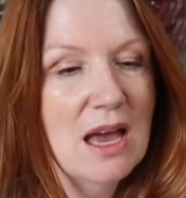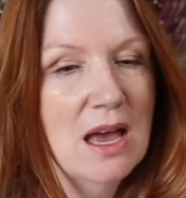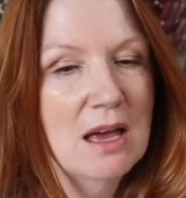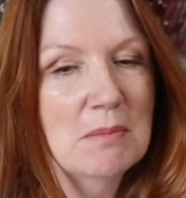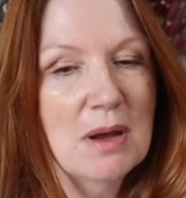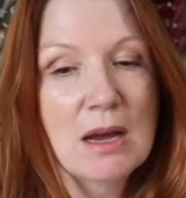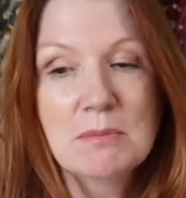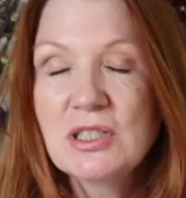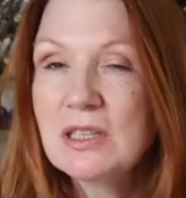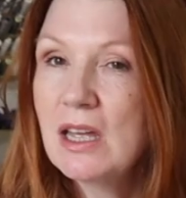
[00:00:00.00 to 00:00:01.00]

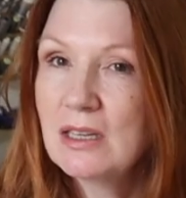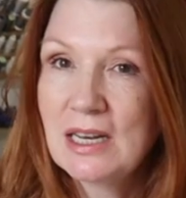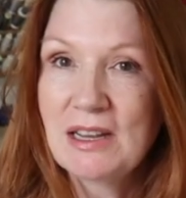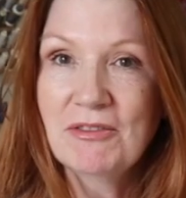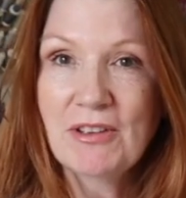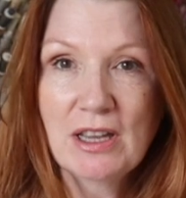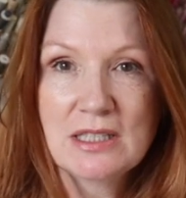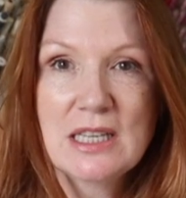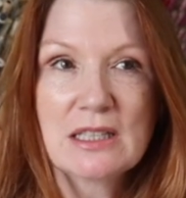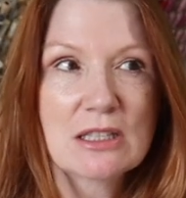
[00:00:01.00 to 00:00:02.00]
I'm certainly
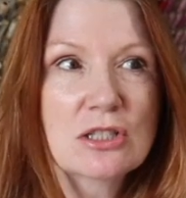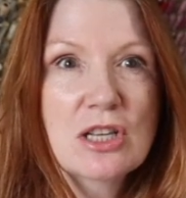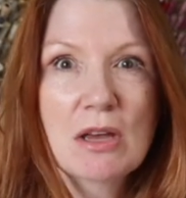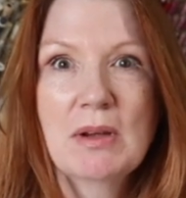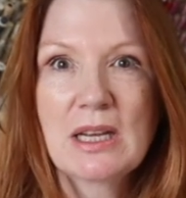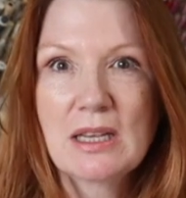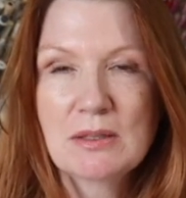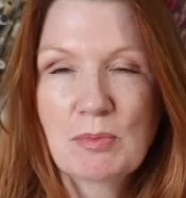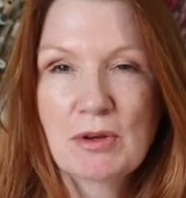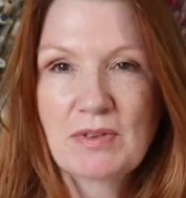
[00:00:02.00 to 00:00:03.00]
finding that sewing
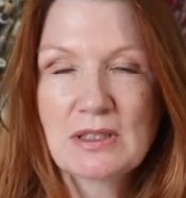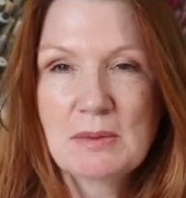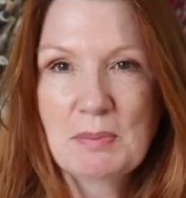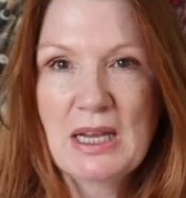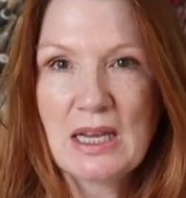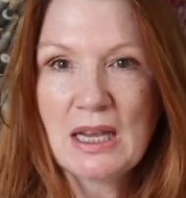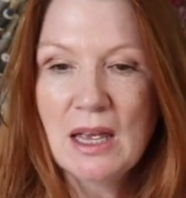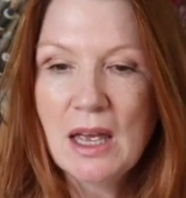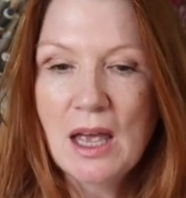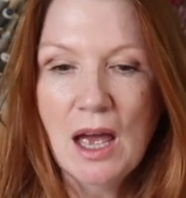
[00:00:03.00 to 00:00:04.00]
is proving to be
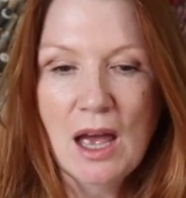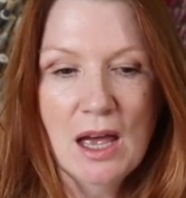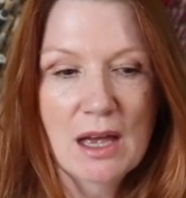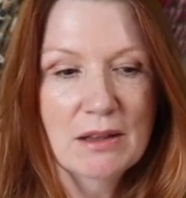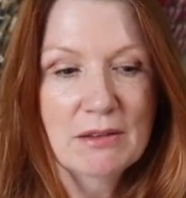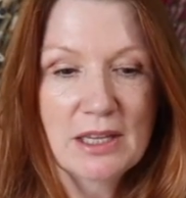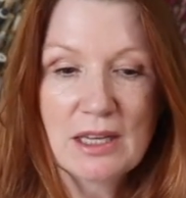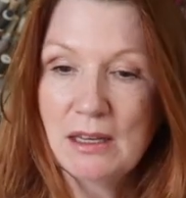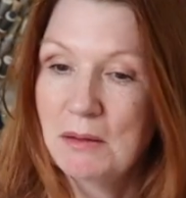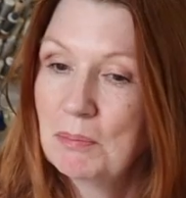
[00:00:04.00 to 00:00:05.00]
a
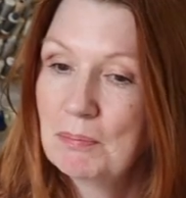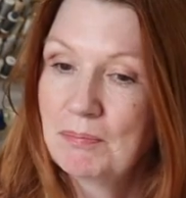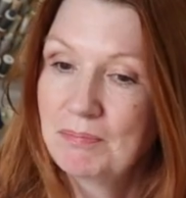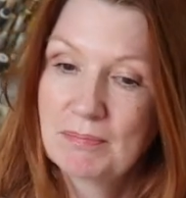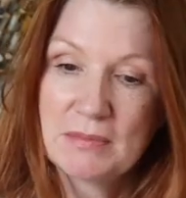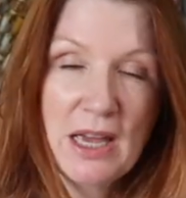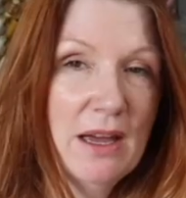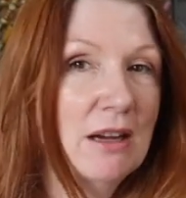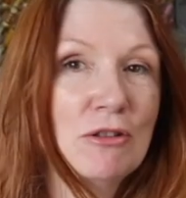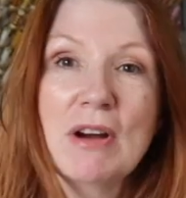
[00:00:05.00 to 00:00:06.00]

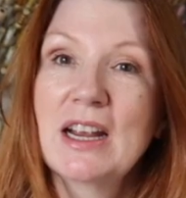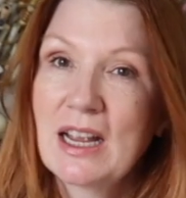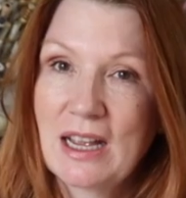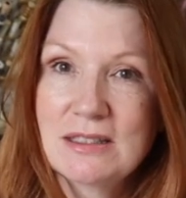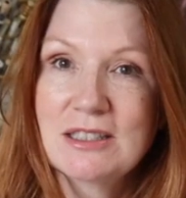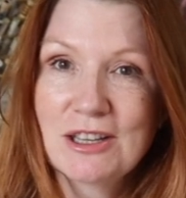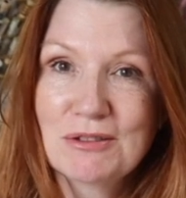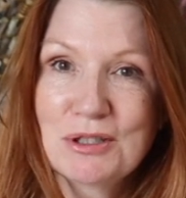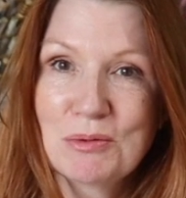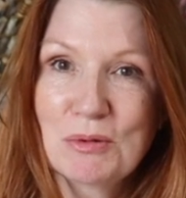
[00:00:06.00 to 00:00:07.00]
great
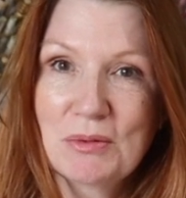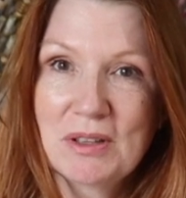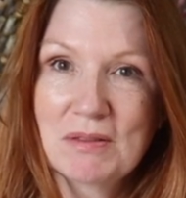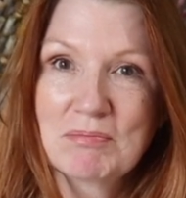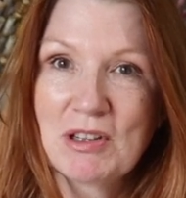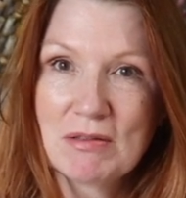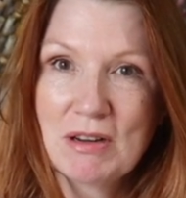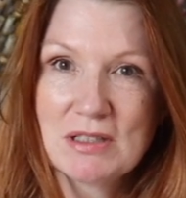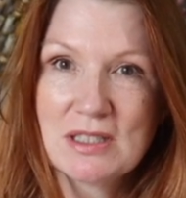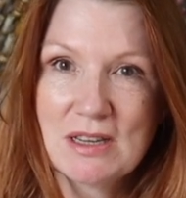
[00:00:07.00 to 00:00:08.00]
antidote to all the
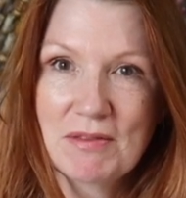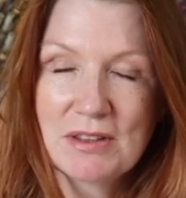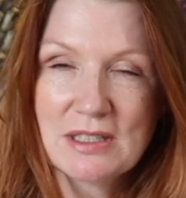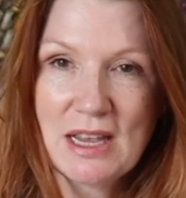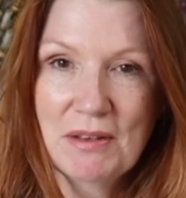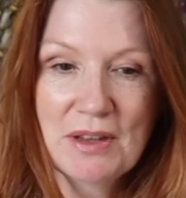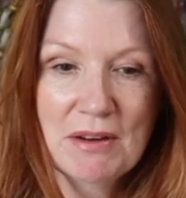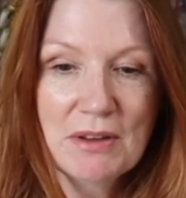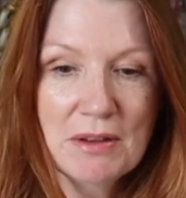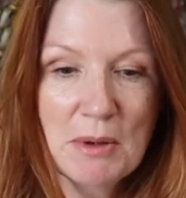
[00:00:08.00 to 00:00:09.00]
corona stuff that's out
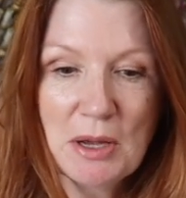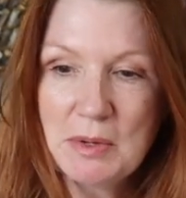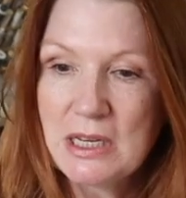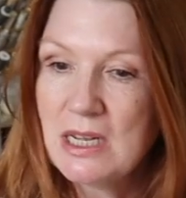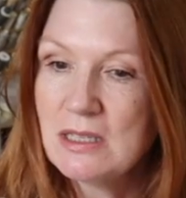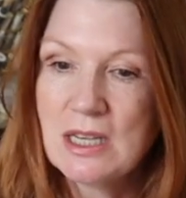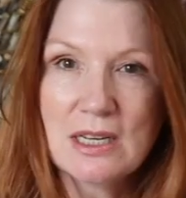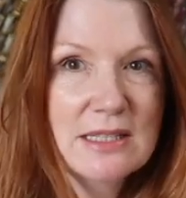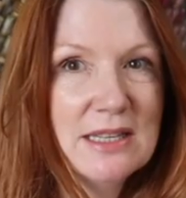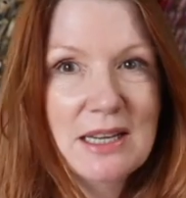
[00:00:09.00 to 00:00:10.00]
there at the moment. It's
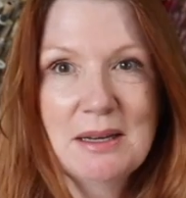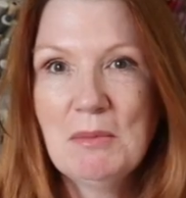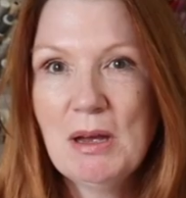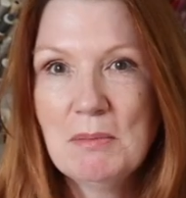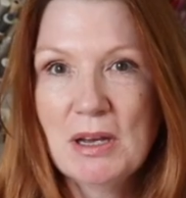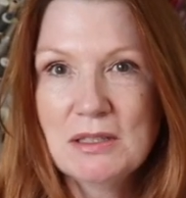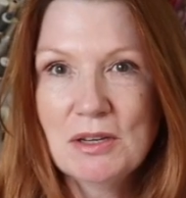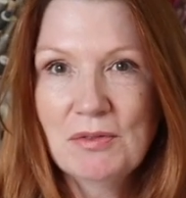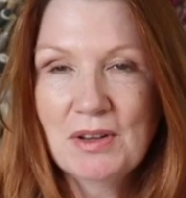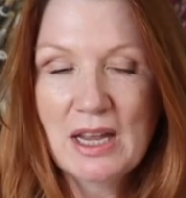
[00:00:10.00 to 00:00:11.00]
certainly taking my mind
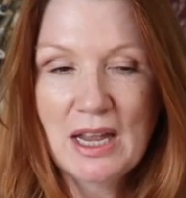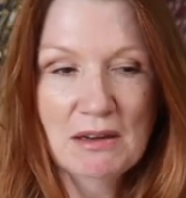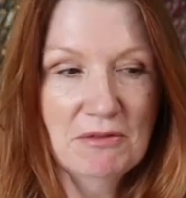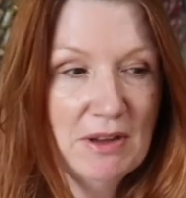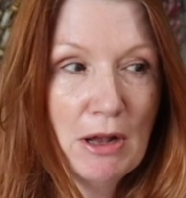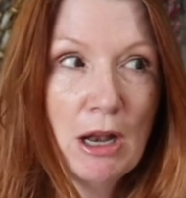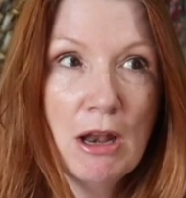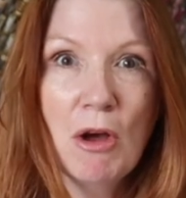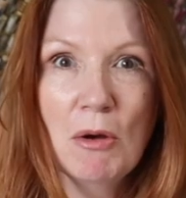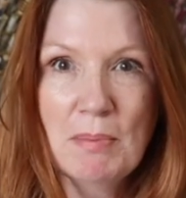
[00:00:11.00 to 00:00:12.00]
off it, and I've felt a
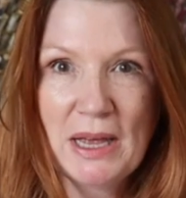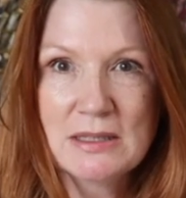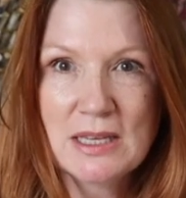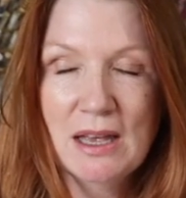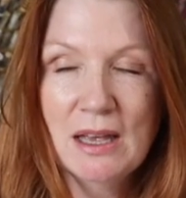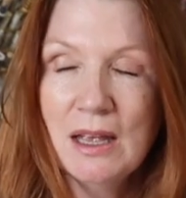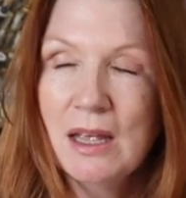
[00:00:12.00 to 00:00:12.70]
lot better